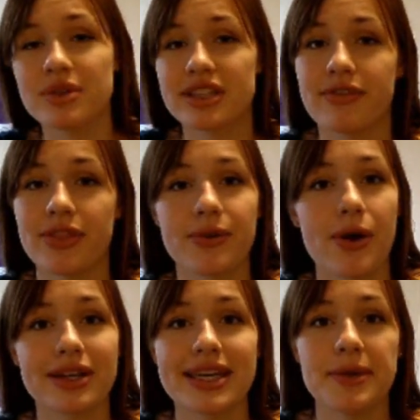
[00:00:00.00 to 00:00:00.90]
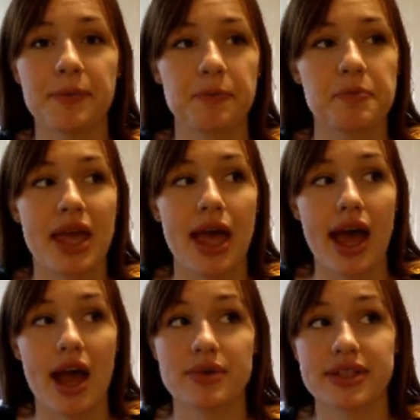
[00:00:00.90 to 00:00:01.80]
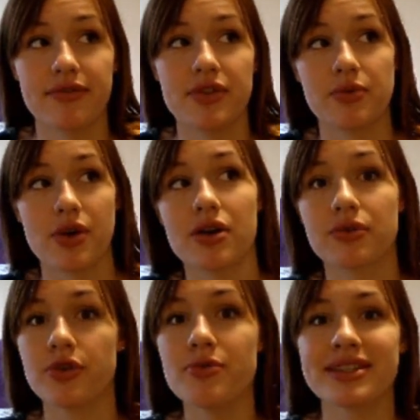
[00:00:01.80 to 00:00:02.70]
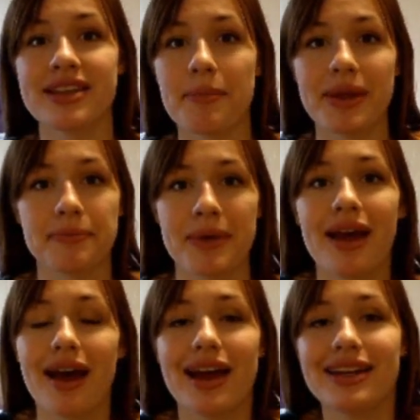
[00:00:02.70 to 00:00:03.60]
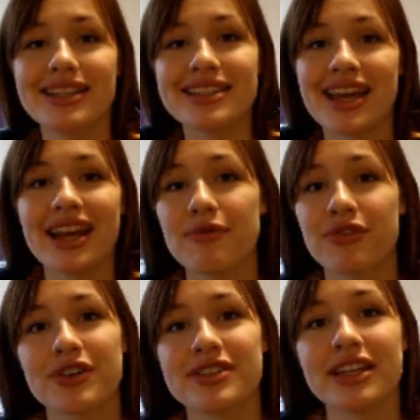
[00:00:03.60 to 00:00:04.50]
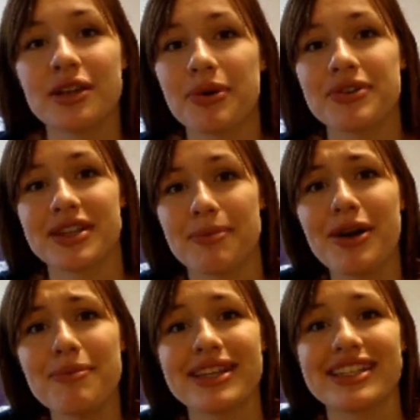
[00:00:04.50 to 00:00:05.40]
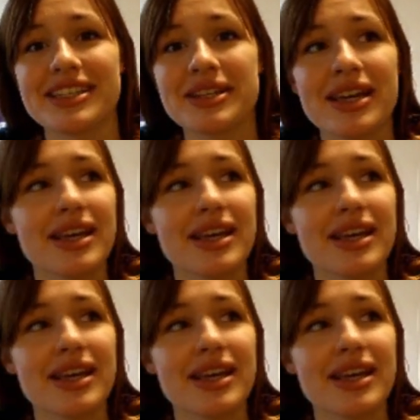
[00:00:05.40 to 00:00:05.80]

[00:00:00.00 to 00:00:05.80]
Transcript: I was given the wrong key. I was given the wrong room assignment. I didn't sign up for a single-person apartment.